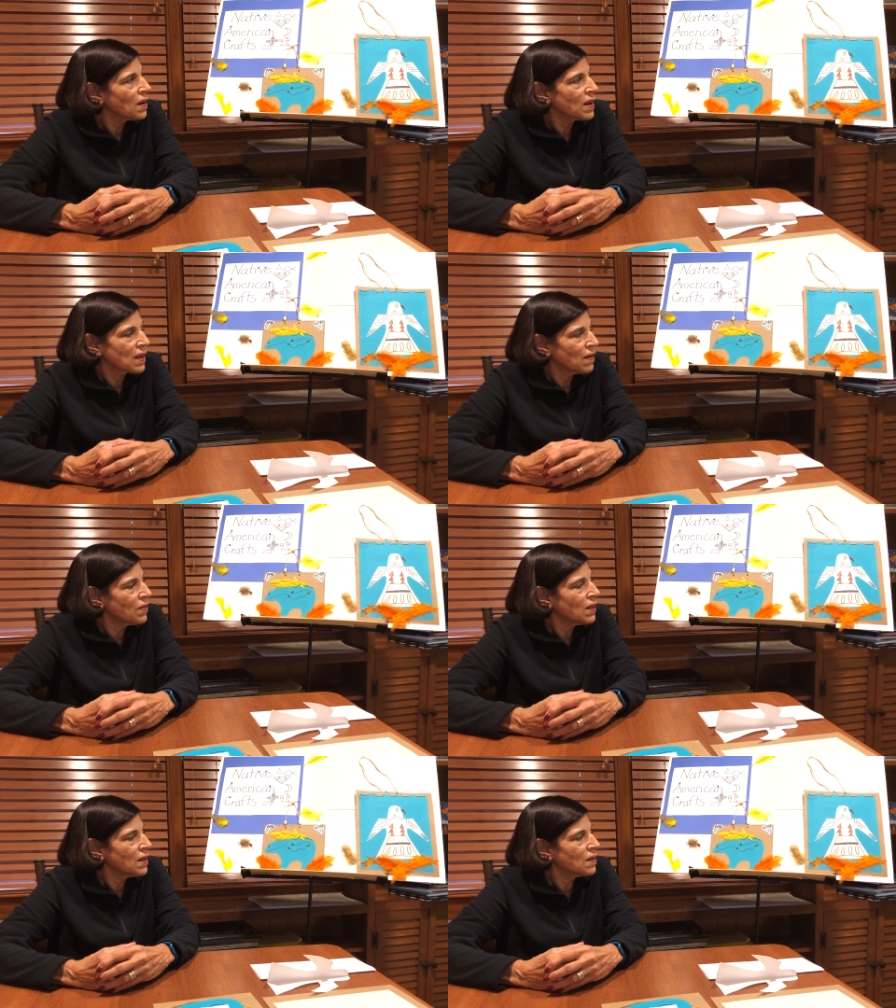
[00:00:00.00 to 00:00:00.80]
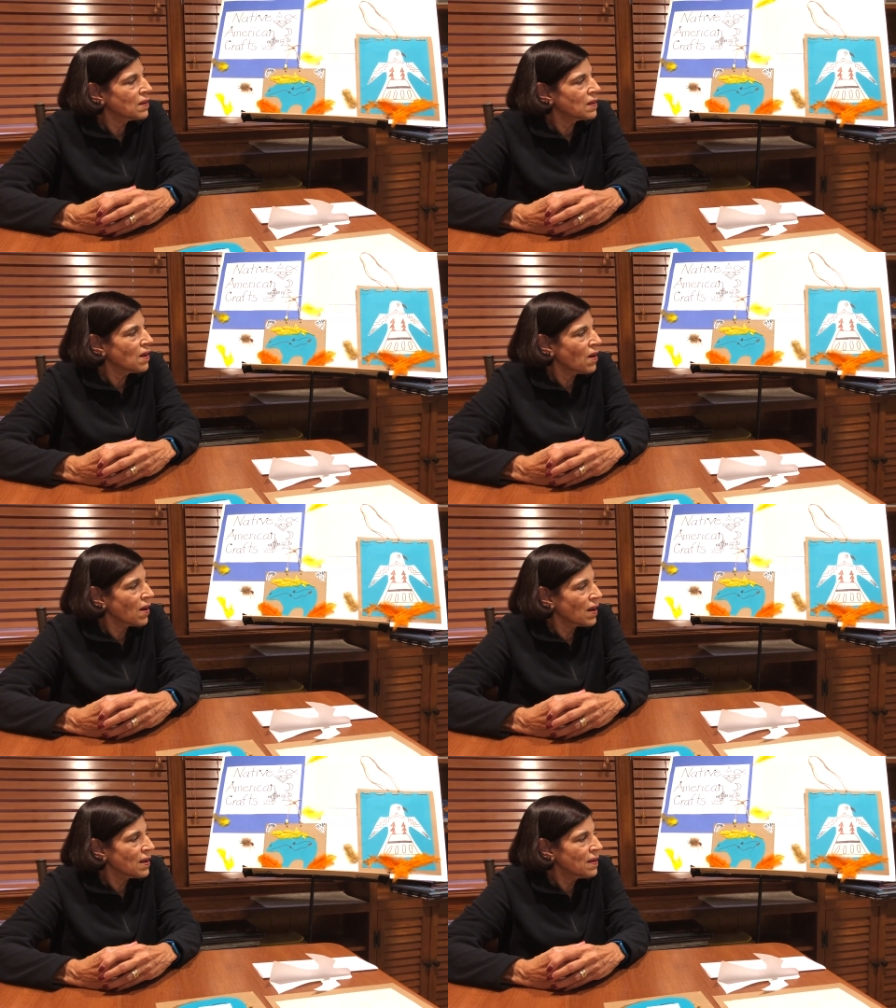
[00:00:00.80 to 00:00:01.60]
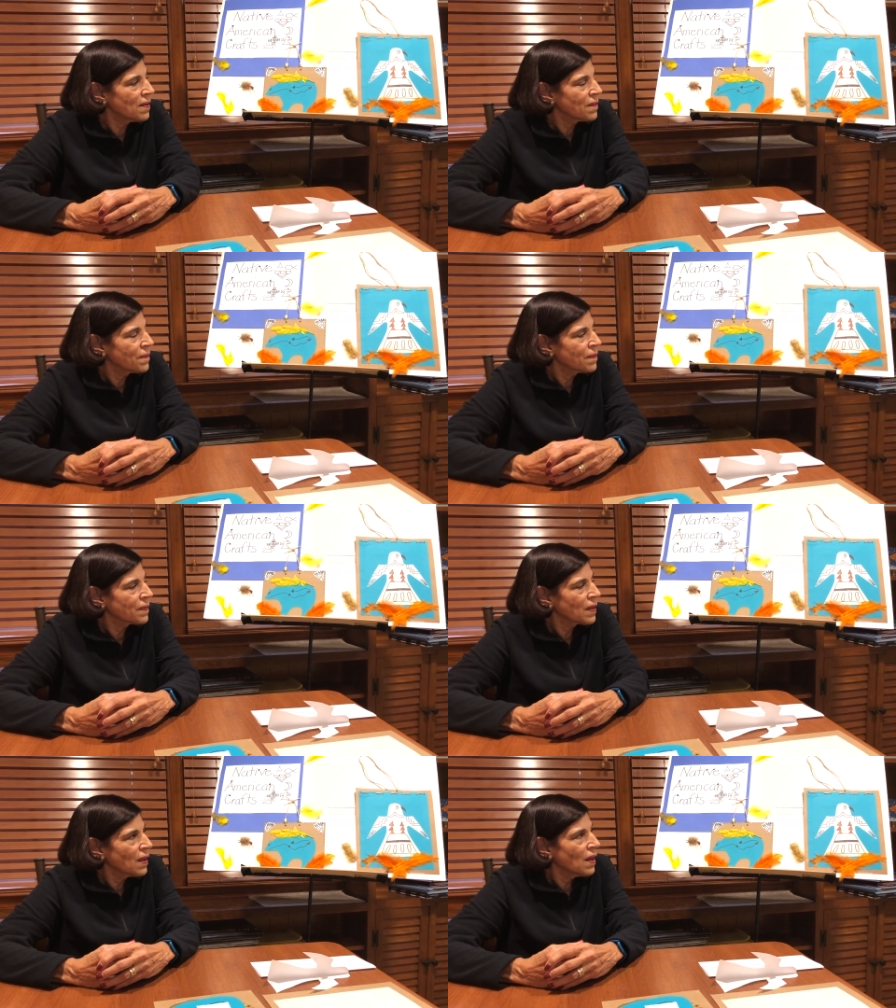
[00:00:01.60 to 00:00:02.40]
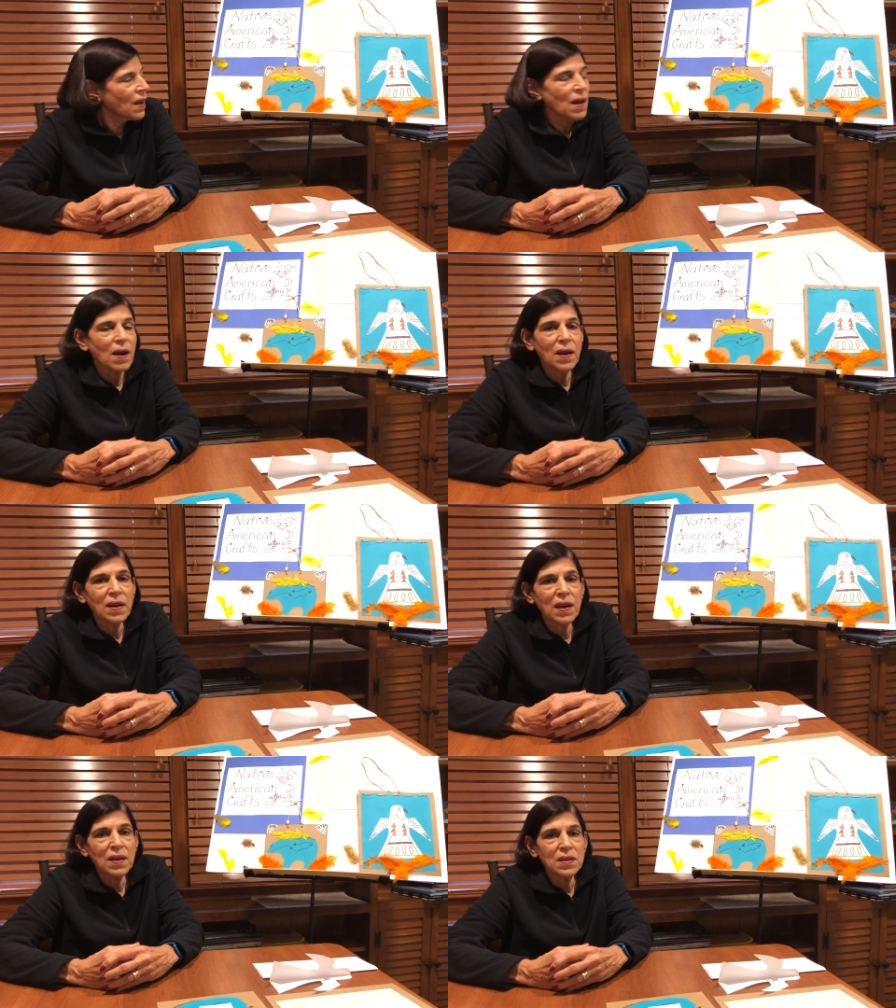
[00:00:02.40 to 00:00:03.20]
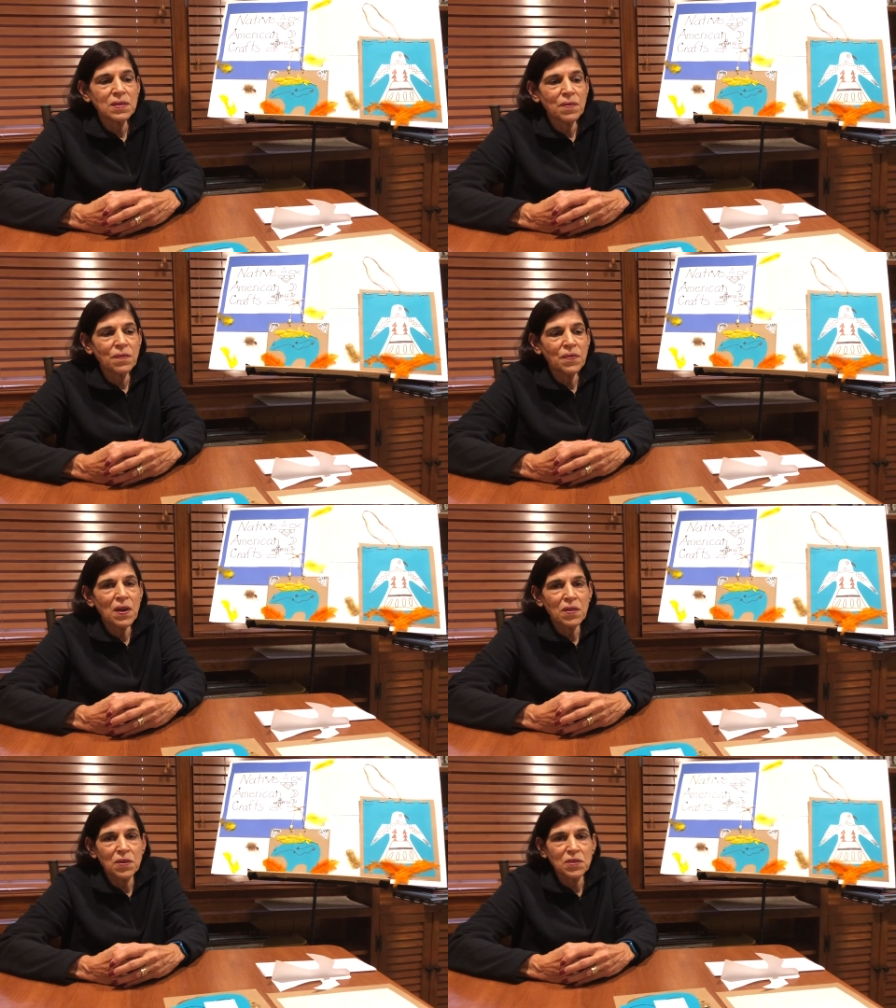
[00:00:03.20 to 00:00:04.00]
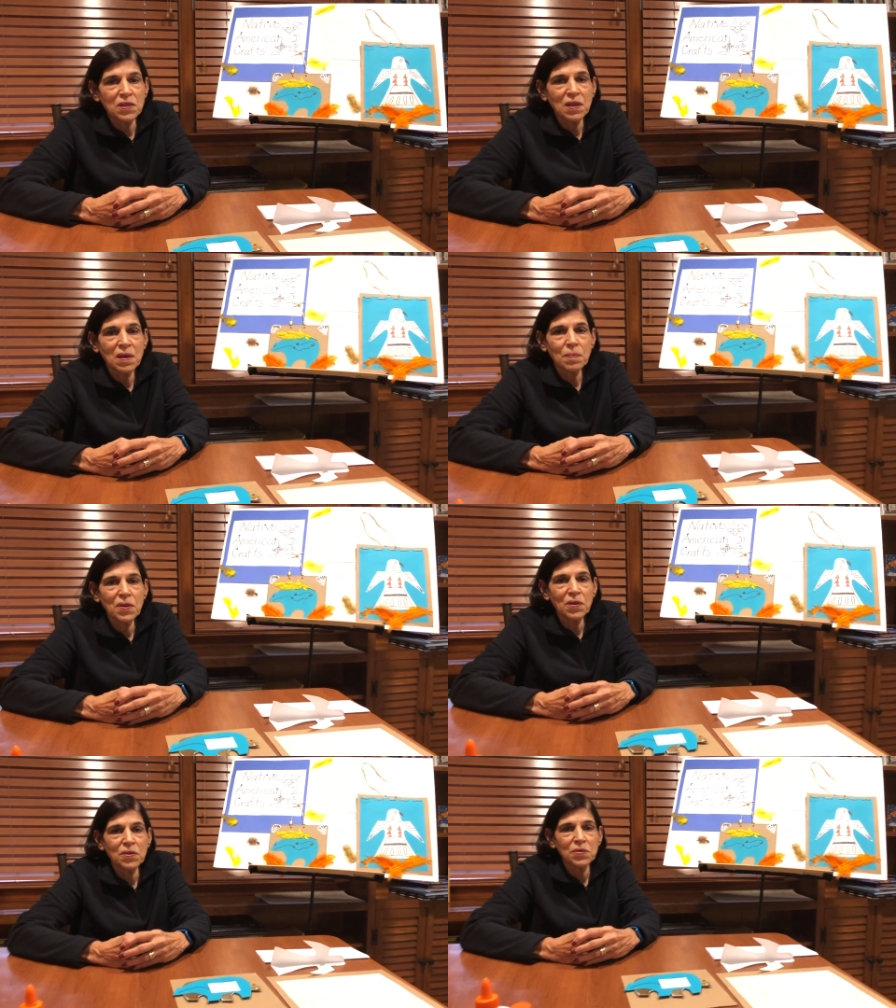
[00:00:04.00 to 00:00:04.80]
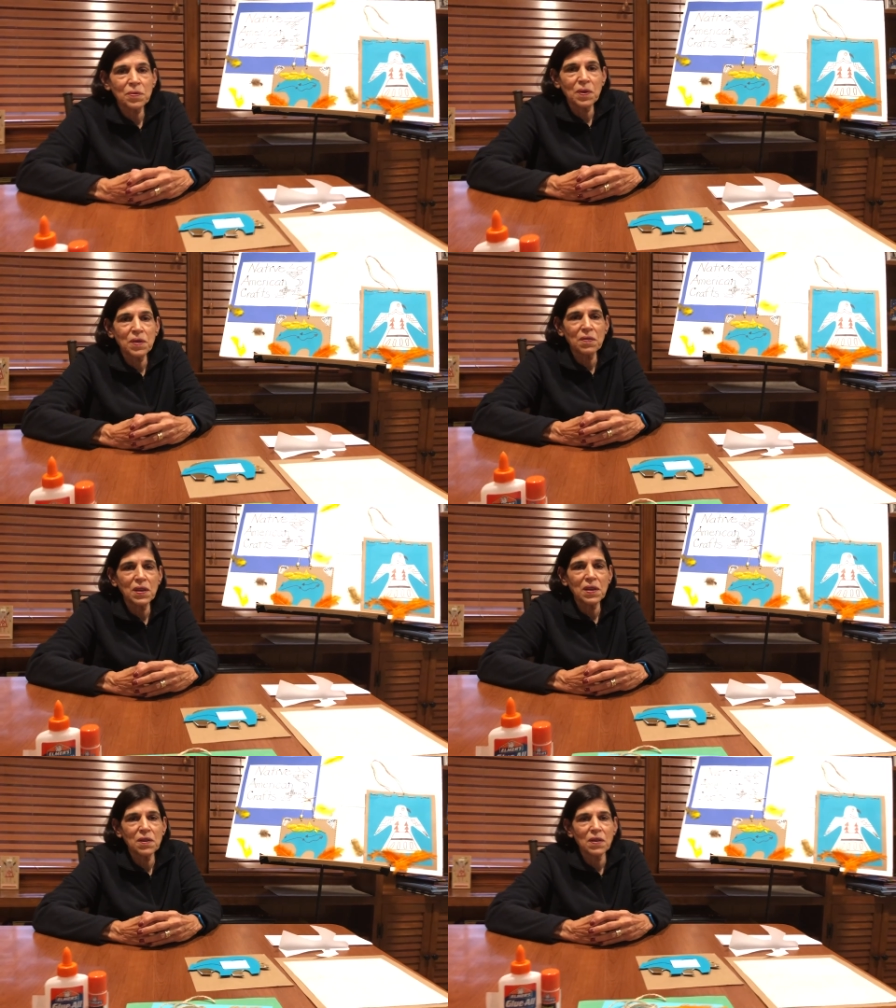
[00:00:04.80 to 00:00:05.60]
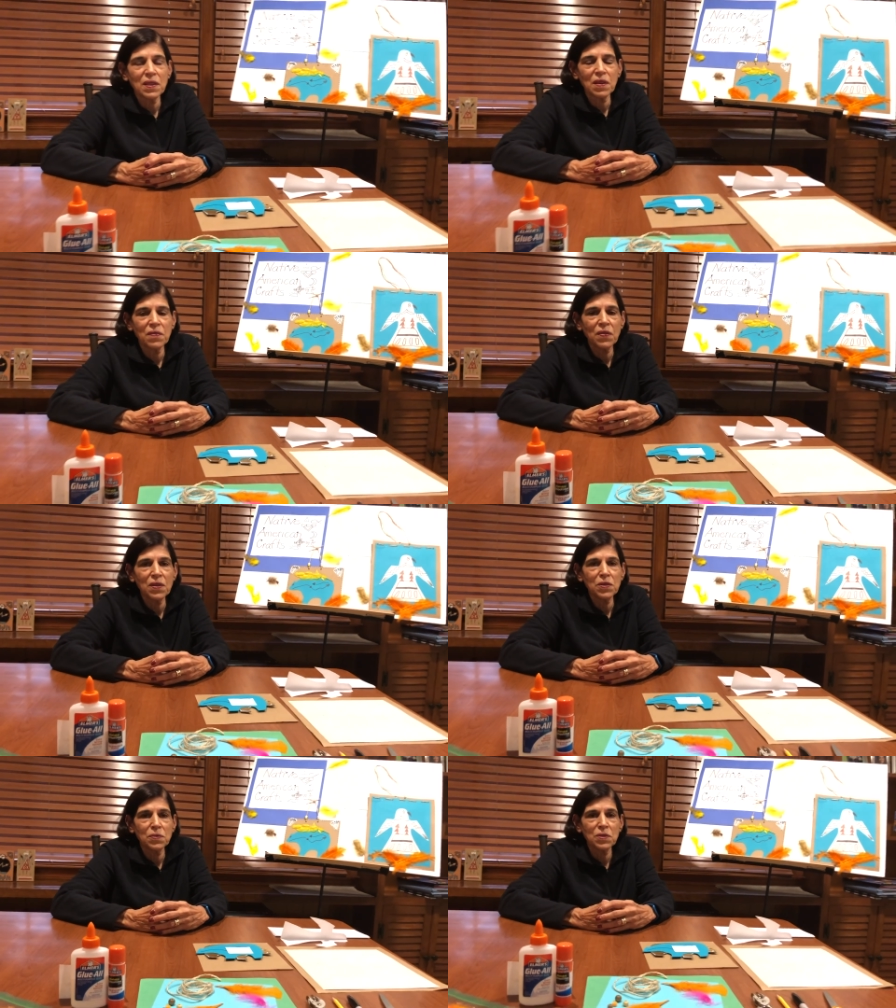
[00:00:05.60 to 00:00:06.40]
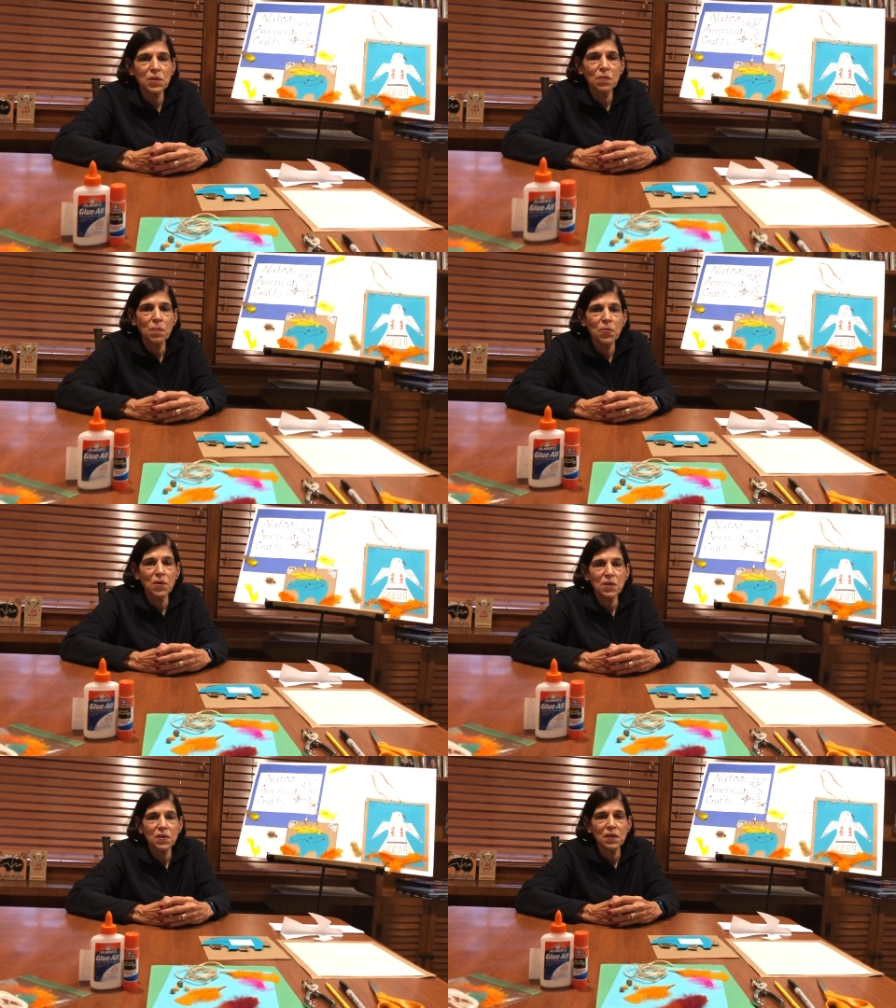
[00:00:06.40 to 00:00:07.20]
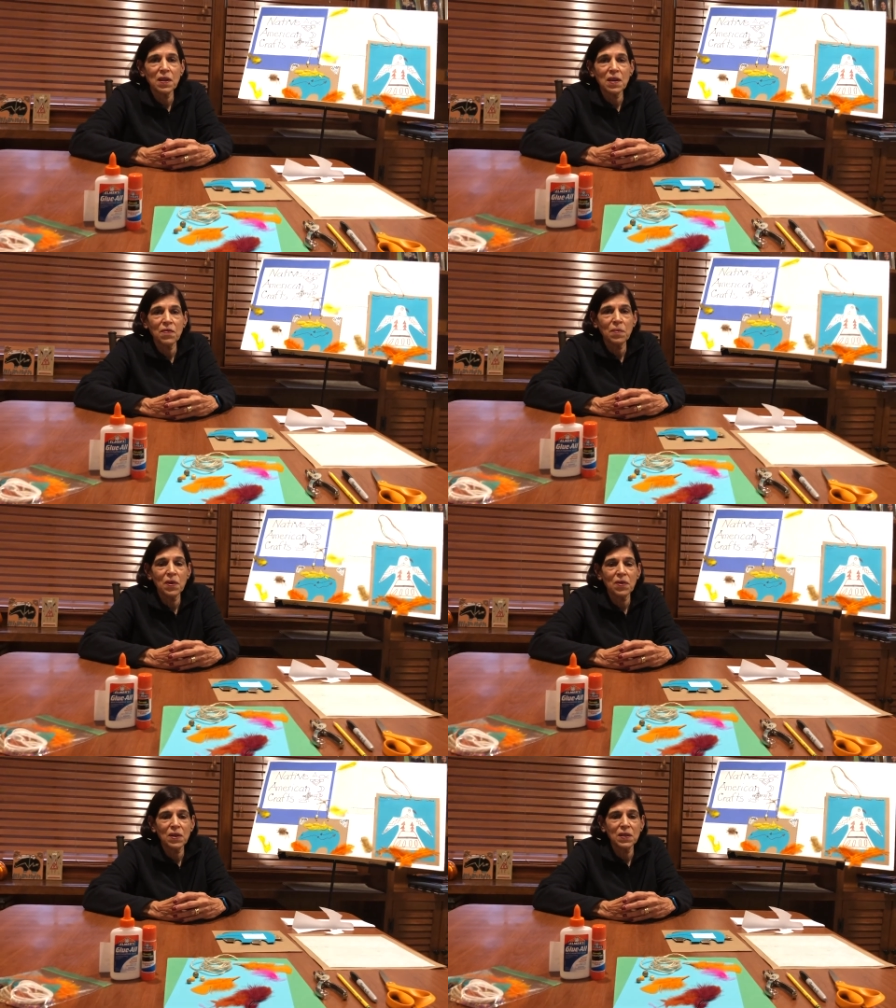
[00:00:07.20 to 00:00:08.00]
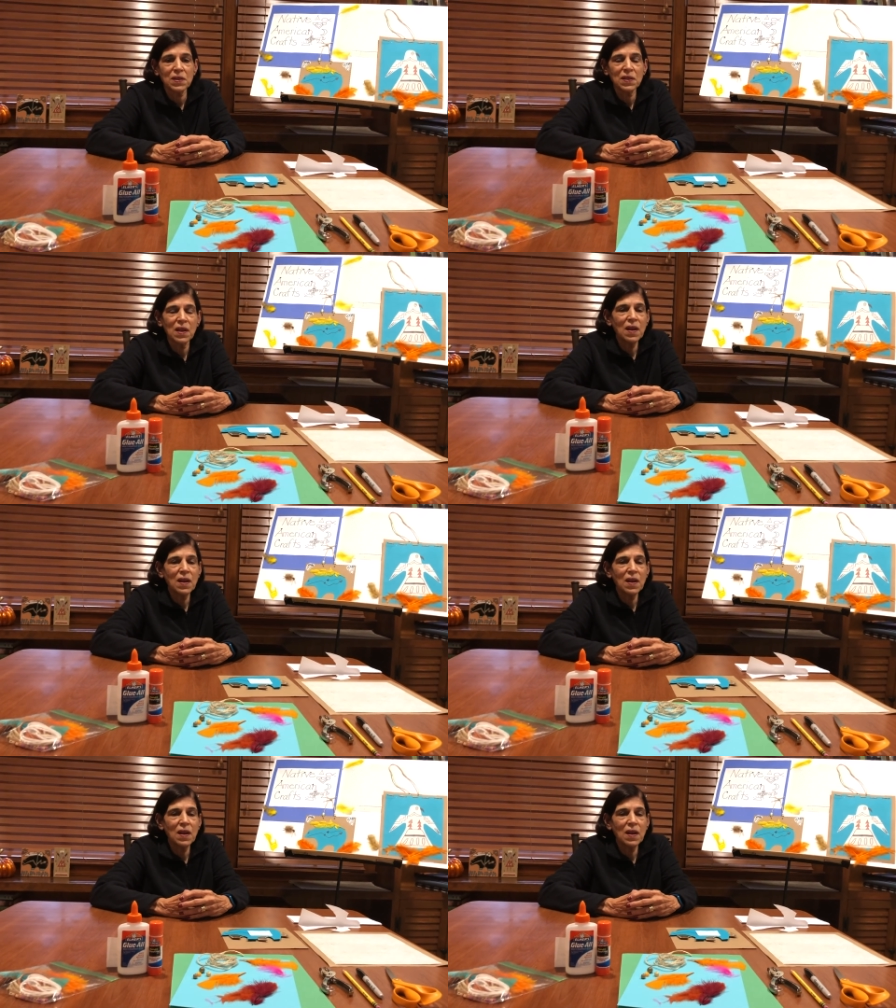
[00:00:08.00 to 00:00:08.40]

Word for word: I gave the eagle an eye. I added some feathers because we want to reiterate that feathers were so important to the Native Americans